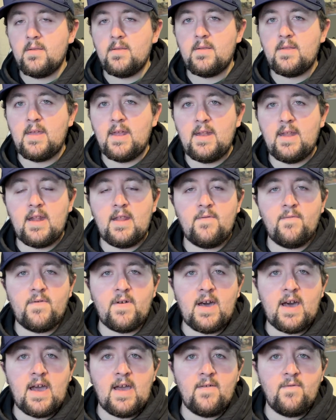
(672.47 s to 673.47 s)

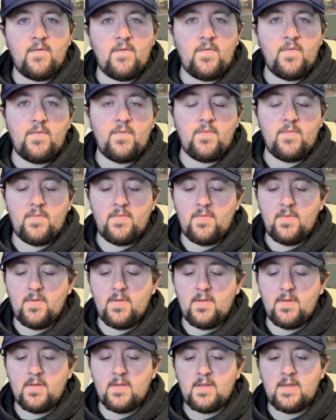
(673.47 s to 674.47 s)
1095.
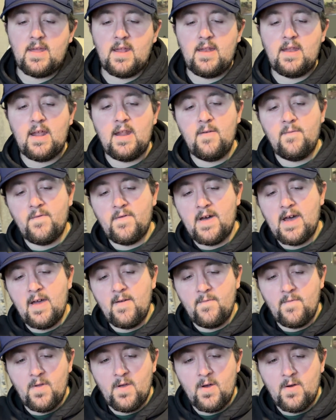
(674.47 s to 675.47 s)

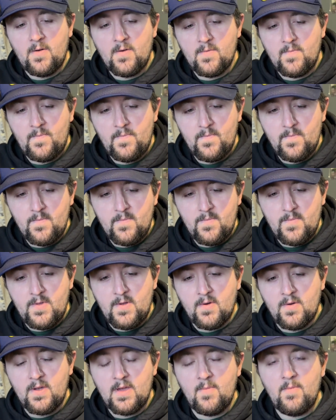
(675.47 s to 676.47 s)
1095 though,
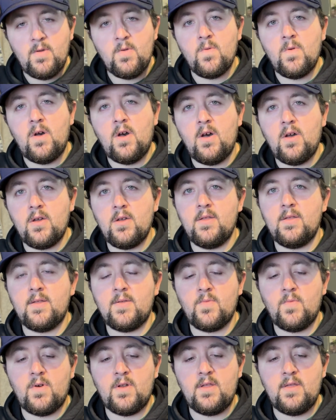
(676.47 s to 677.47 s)
don't get me wrong, is
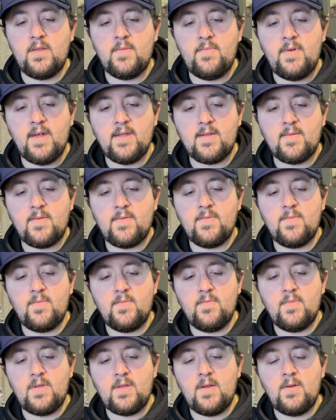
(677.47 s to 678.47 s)
one of the best
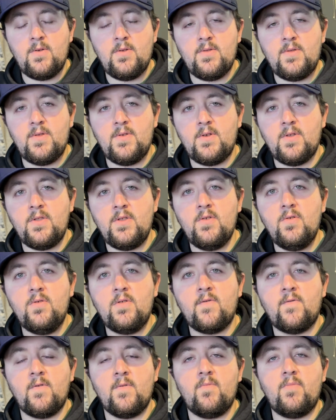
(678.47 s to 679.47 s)
materials you can use
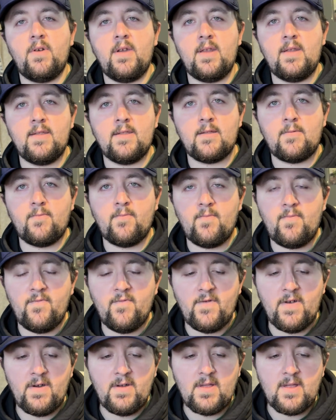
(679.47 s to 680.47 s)
for a blade.
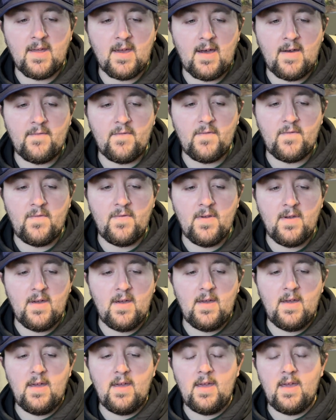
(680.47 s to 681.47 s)
very tough,
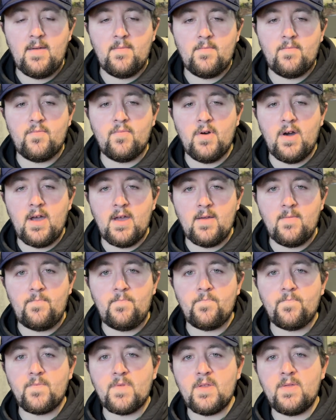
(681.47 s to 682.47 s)
but
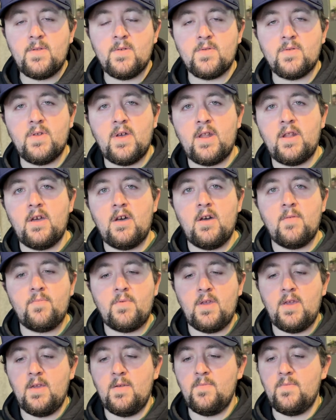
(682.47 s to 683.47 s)
there's a lot of
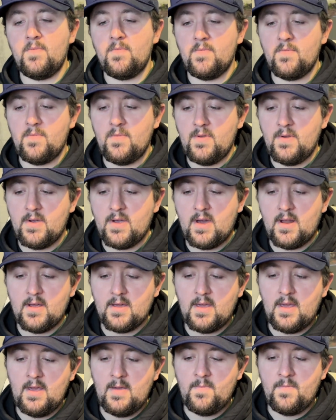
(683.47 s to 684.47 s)
upkeep. You got to
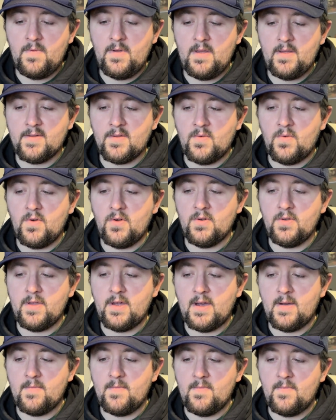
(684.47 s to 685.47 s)
keep these oiled
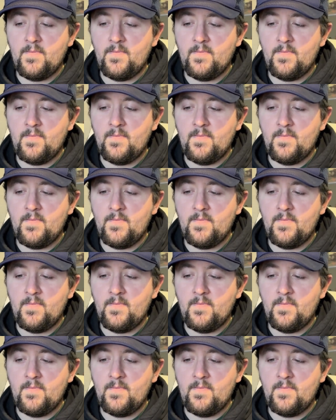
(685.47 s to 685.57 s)
up.